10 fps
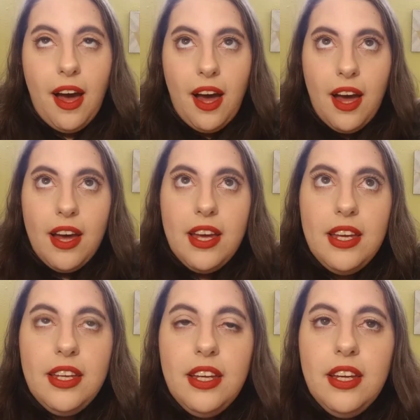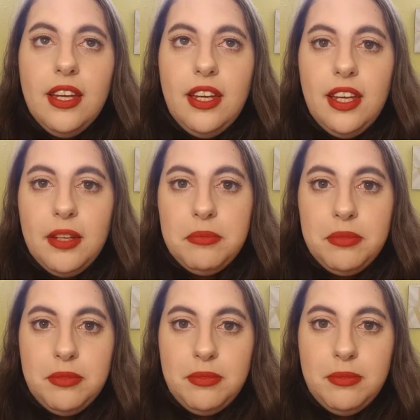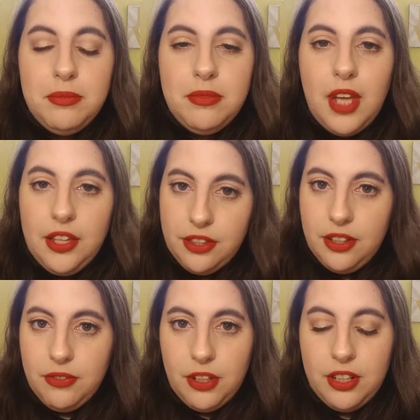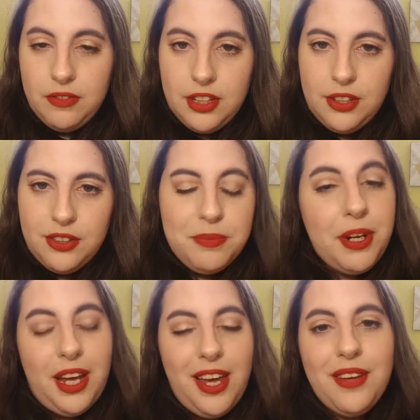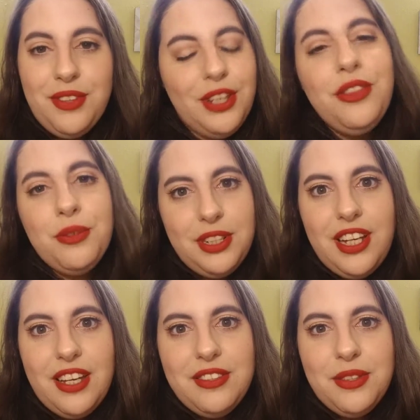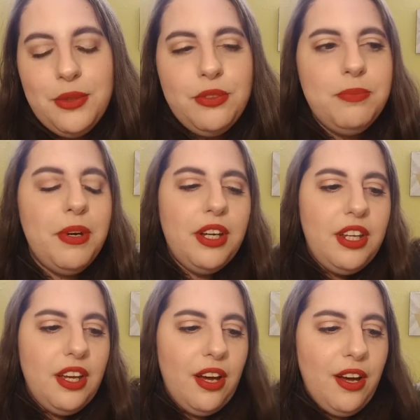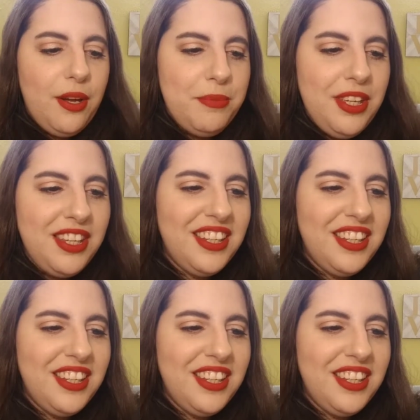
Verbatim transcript: I am deathly afraid of needles, but I have like three tattoos. But um,